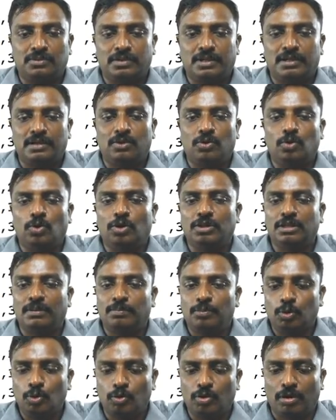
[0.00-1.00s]
Okay. Load the
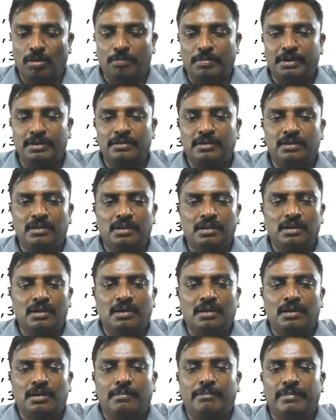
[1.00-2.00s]
blue component.
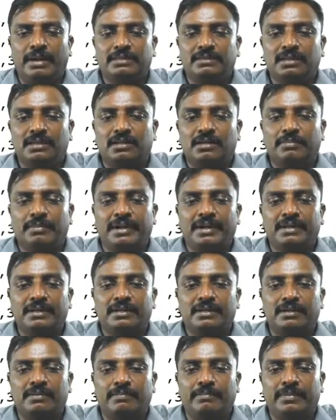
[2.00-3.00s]
Make
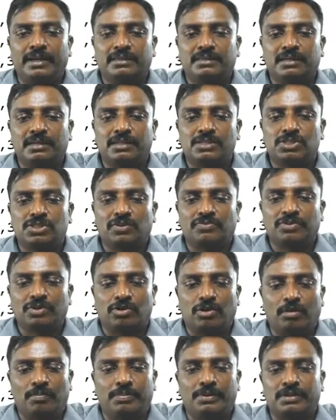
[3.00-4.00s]
the rest of the
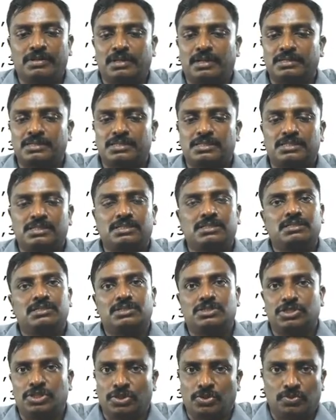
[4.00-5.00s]
component as
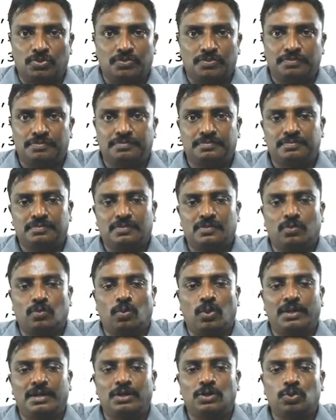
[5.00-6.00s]
0.
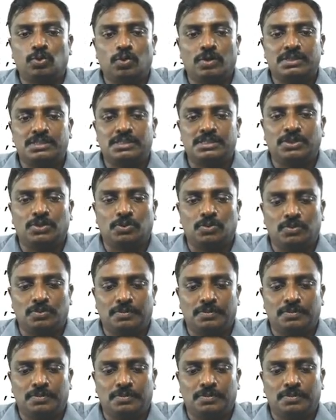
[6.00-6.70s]
1 and 2 as 0.